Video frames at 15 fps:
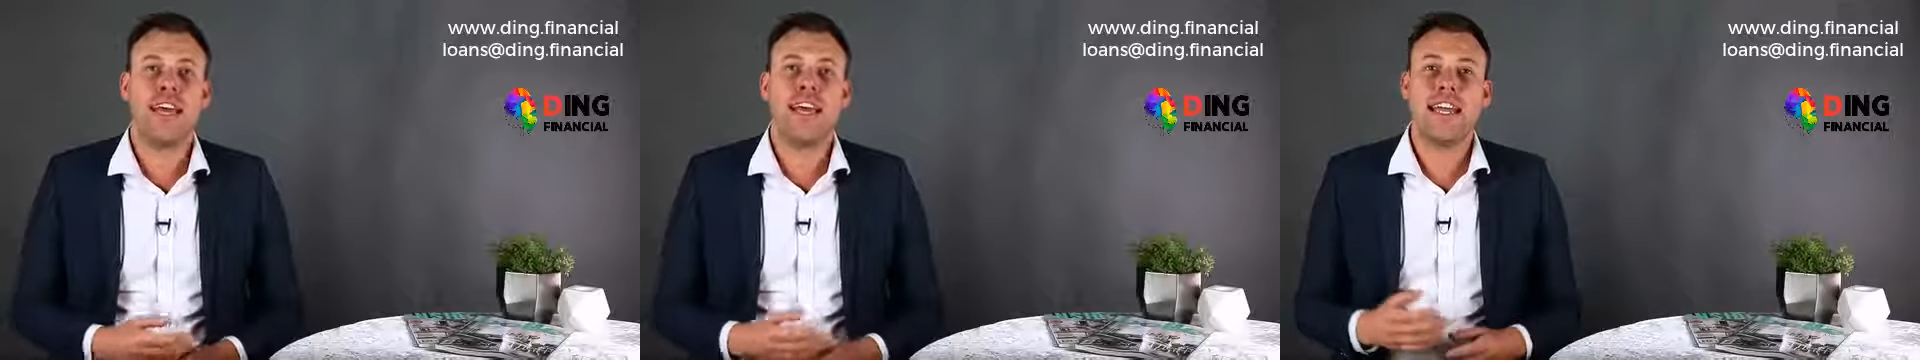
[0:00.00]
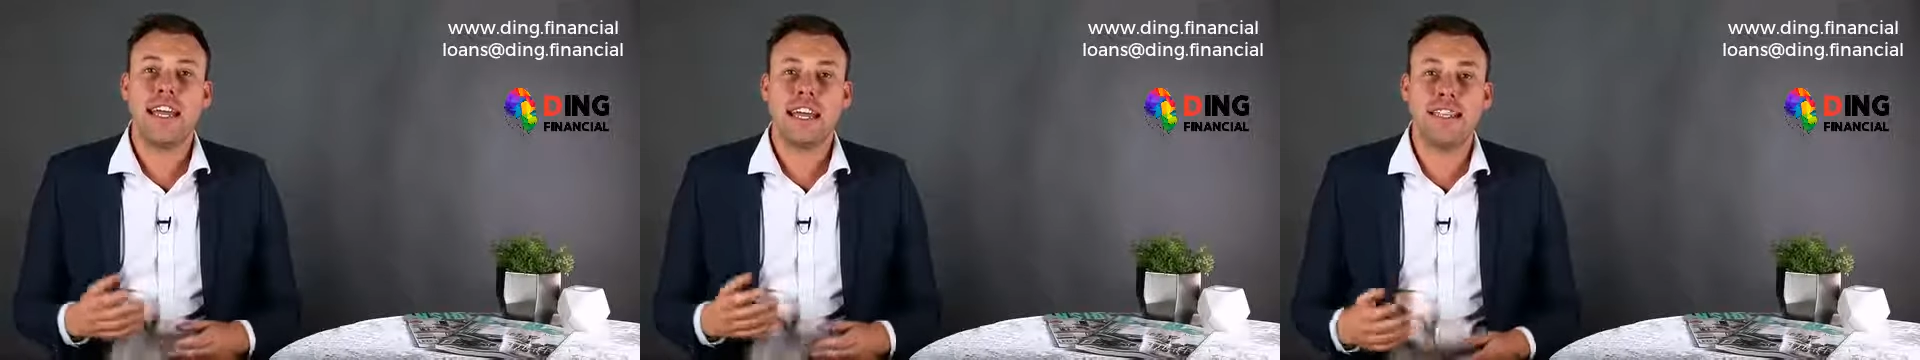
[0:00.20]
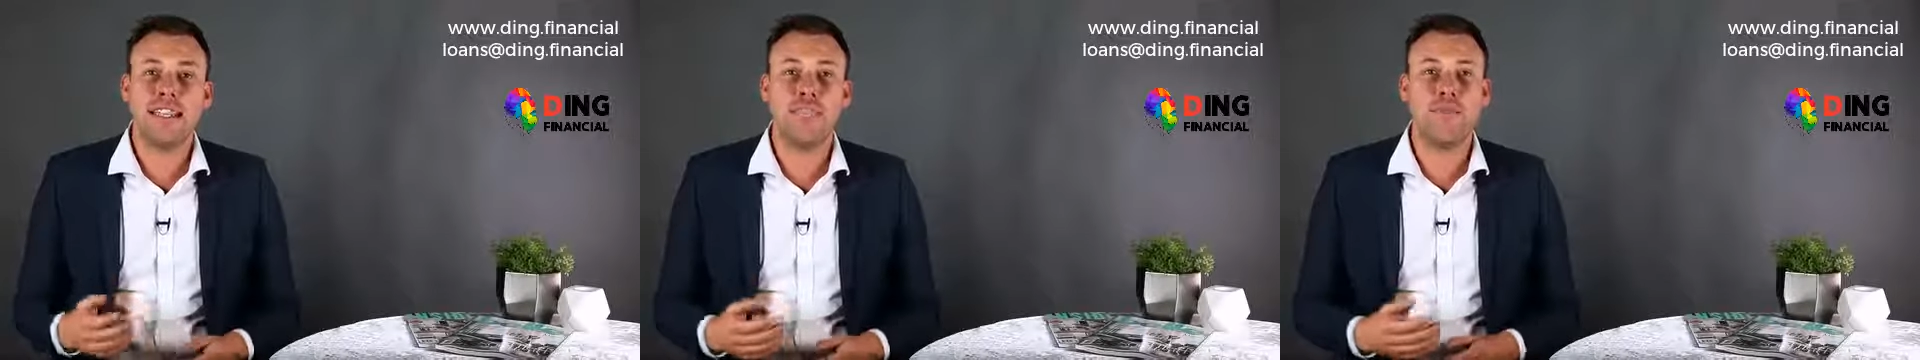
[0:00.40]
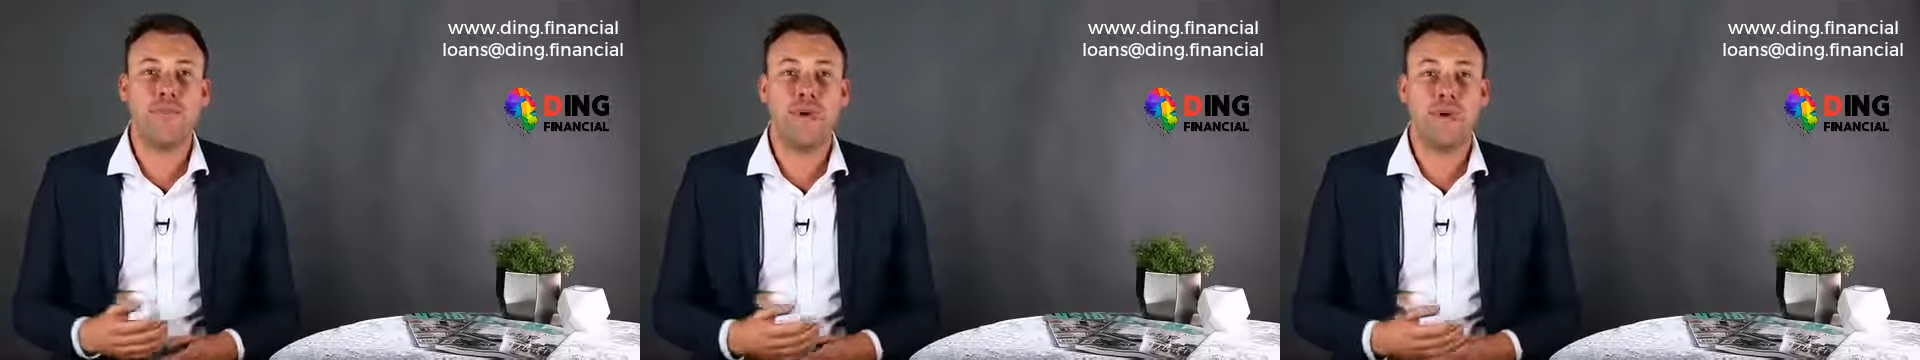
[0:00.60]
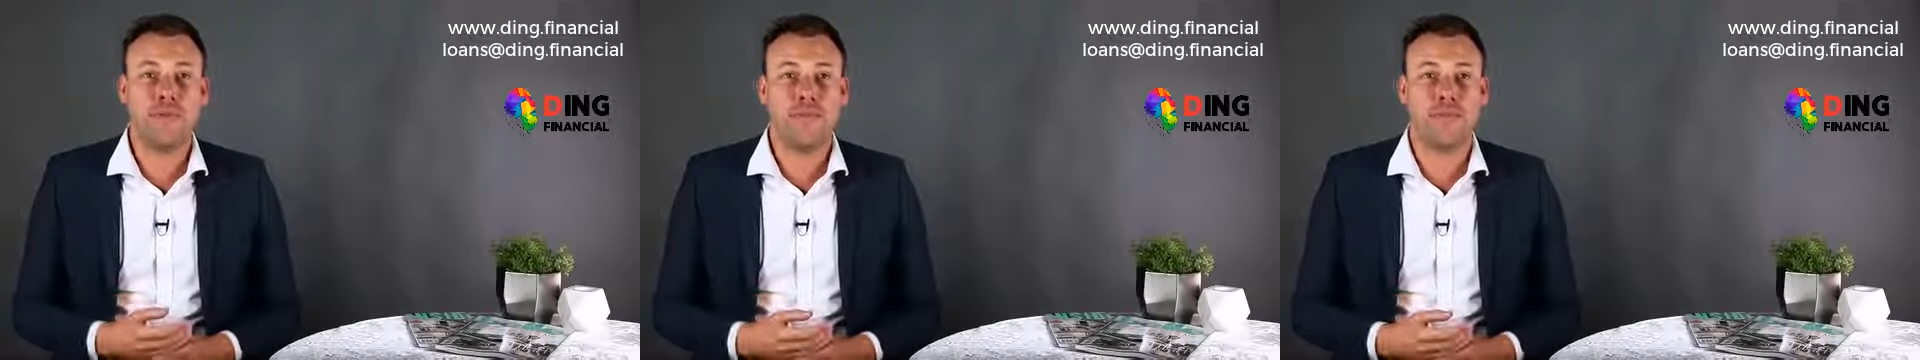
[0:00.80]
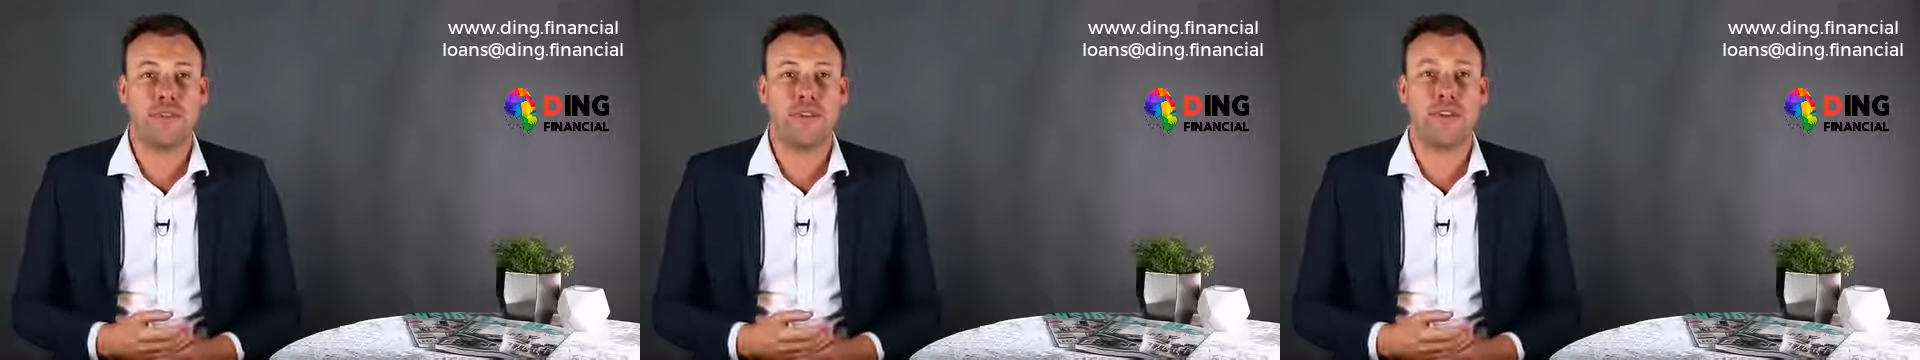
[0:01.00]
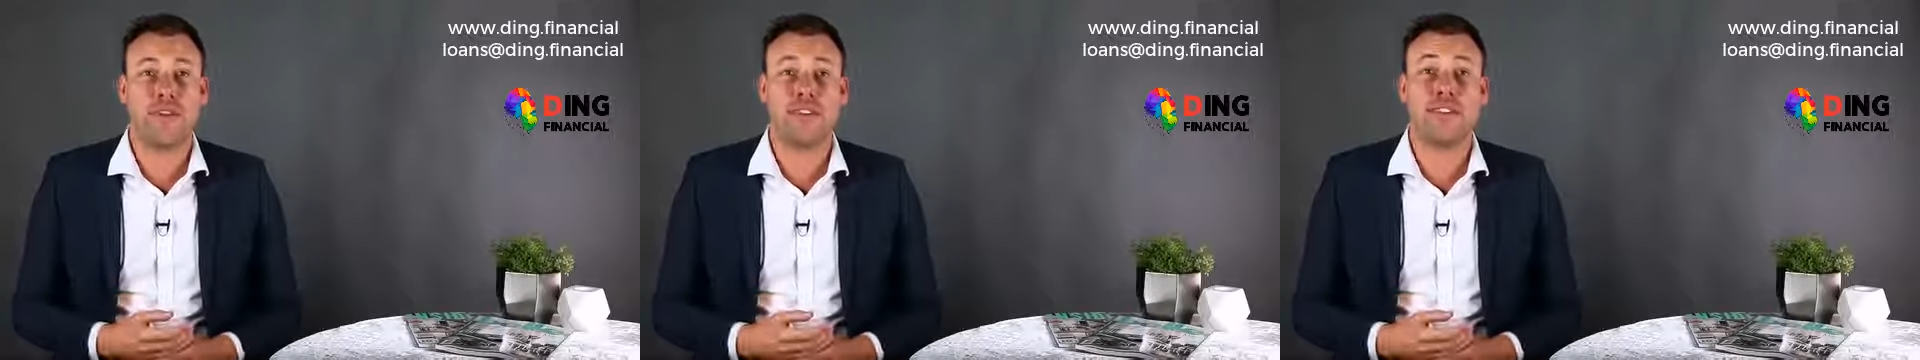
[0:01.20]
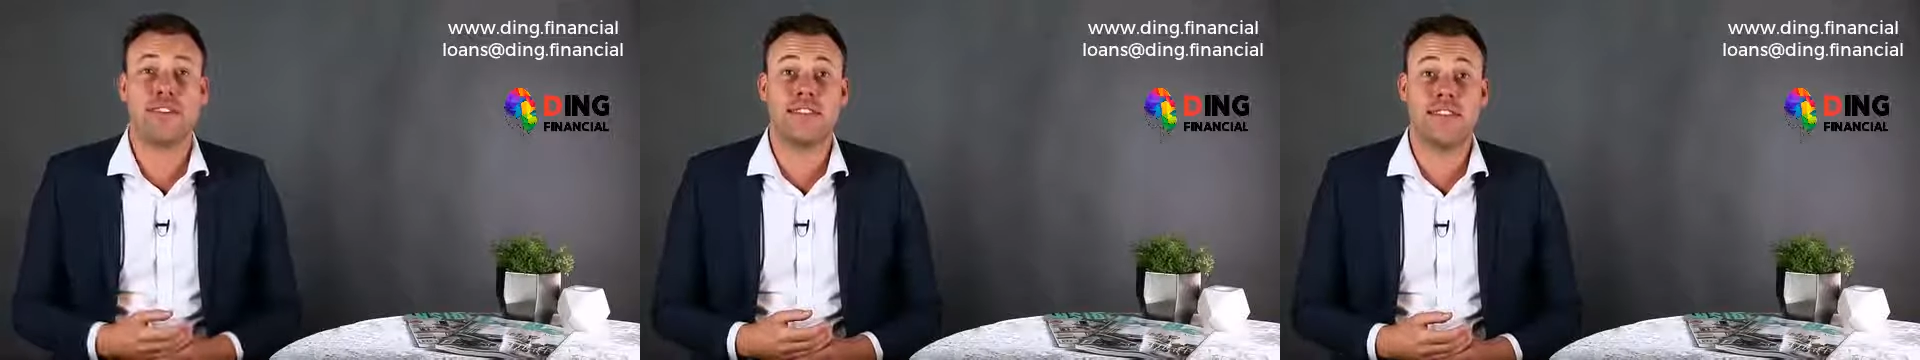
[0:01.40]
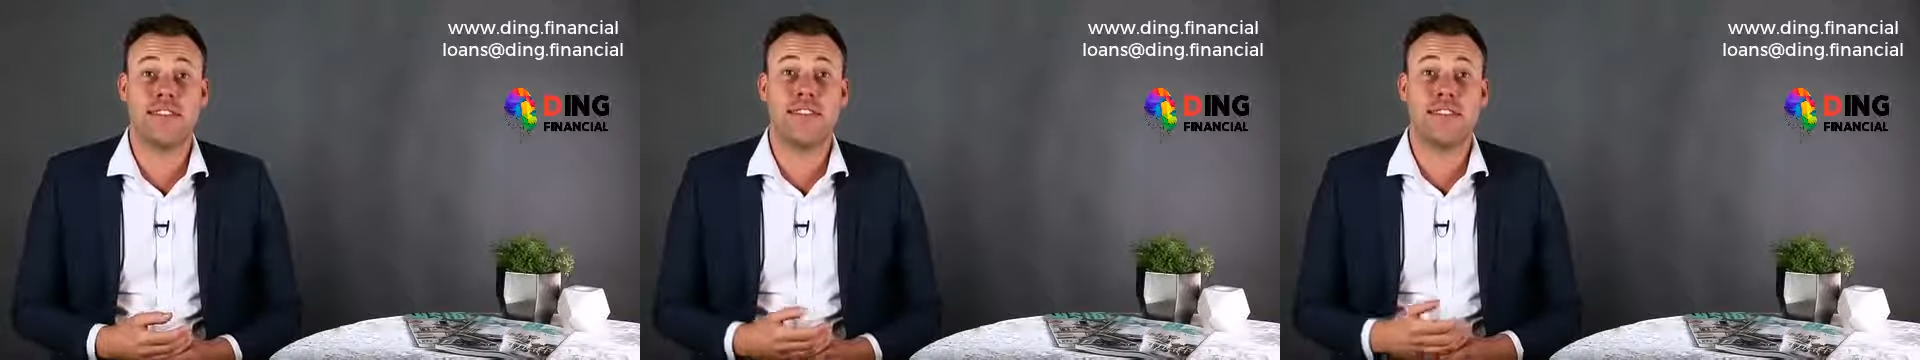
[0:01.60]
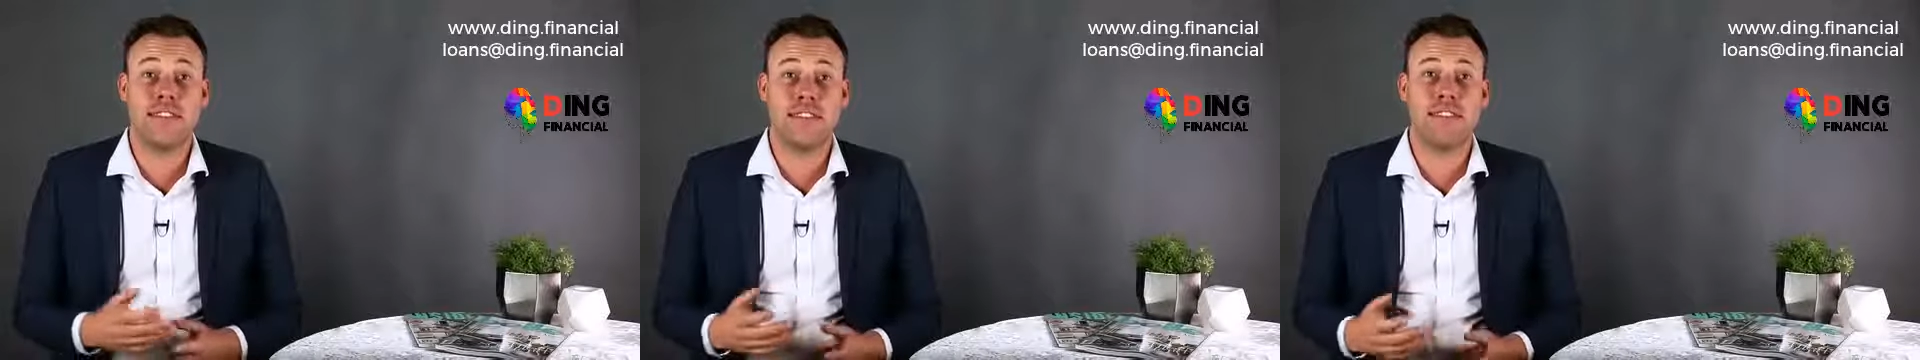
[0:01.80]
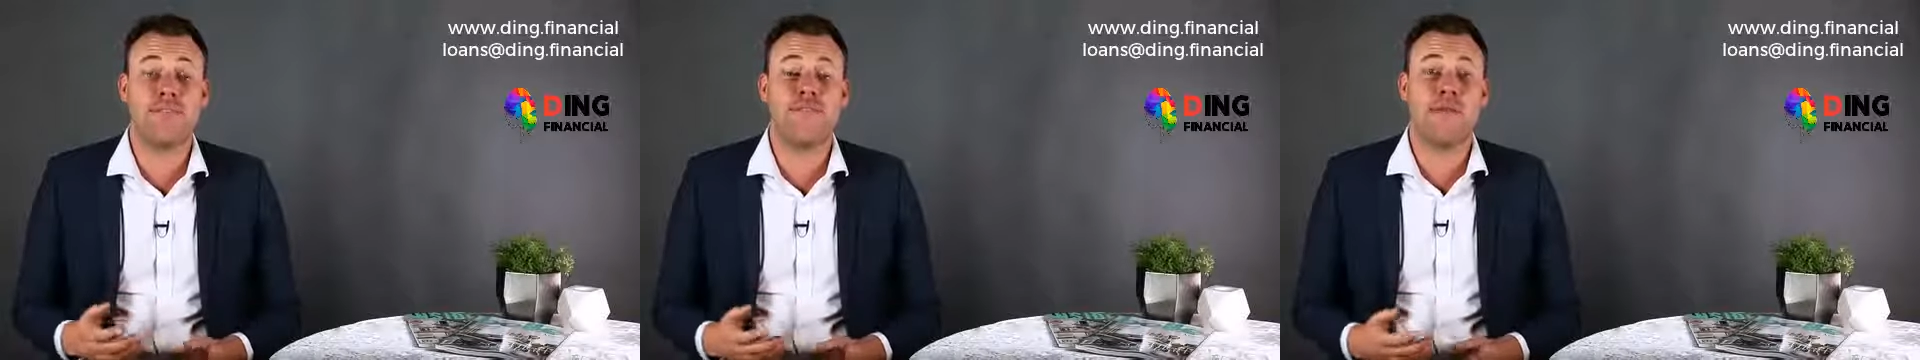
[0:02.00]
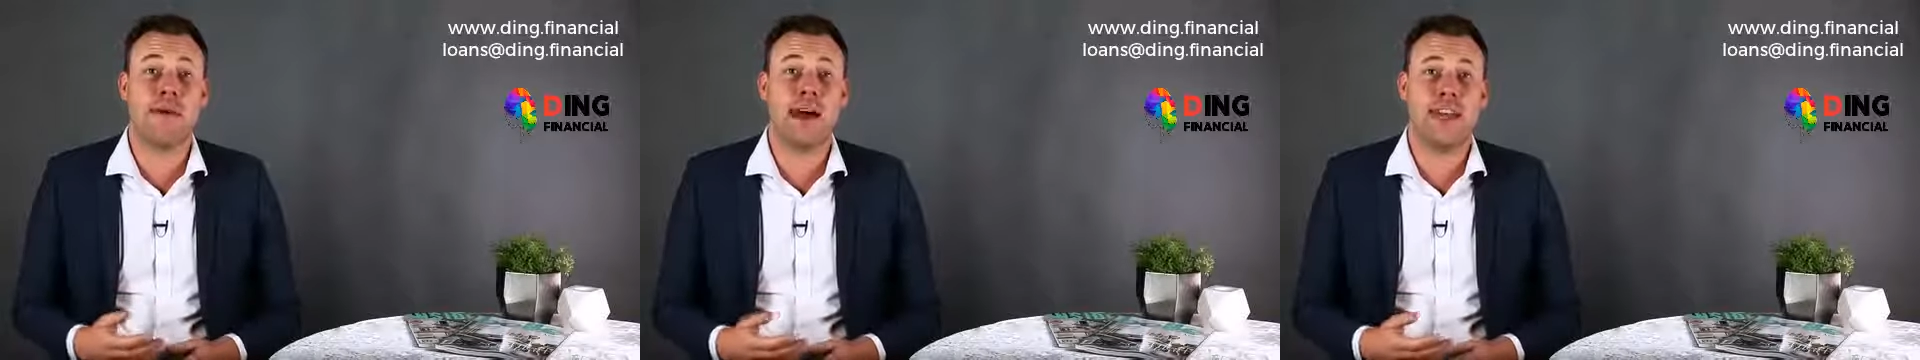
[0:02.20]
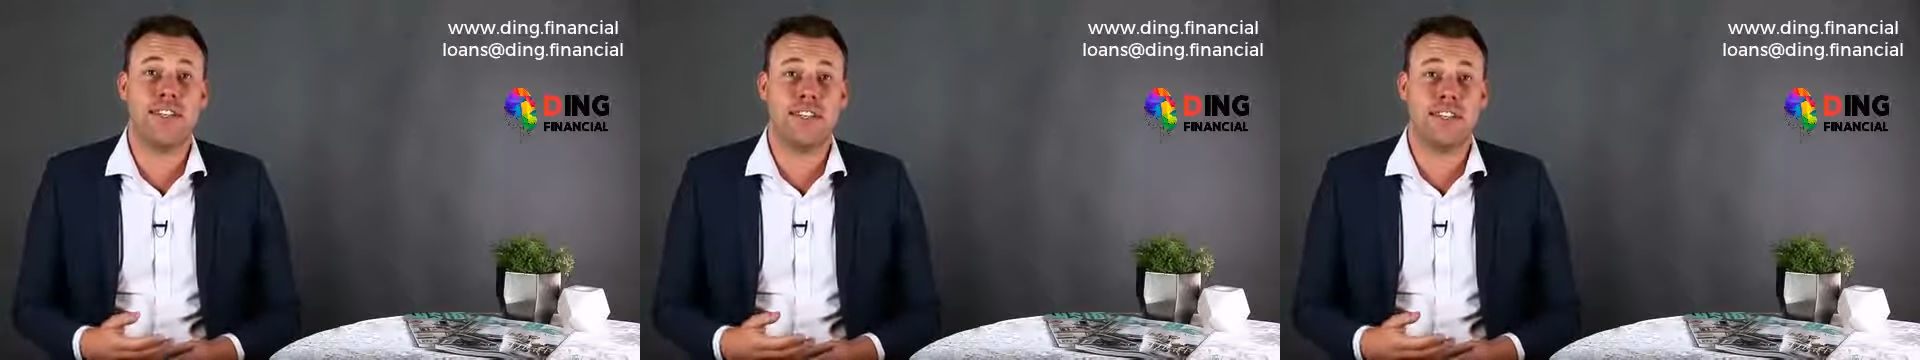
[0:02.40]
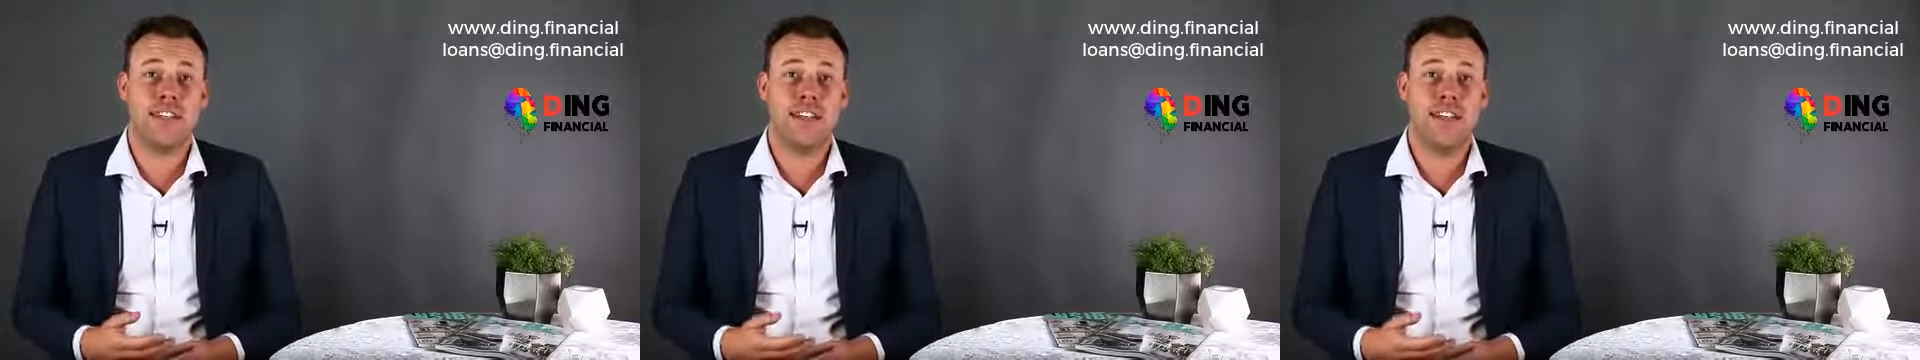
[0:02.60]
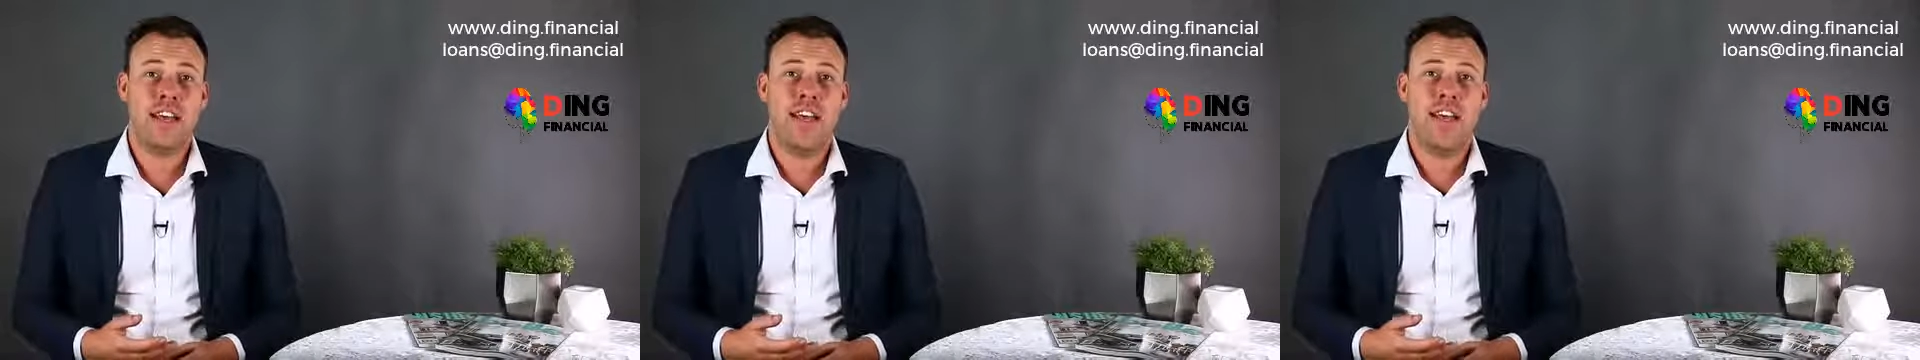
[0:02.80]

it is important for you to consider this information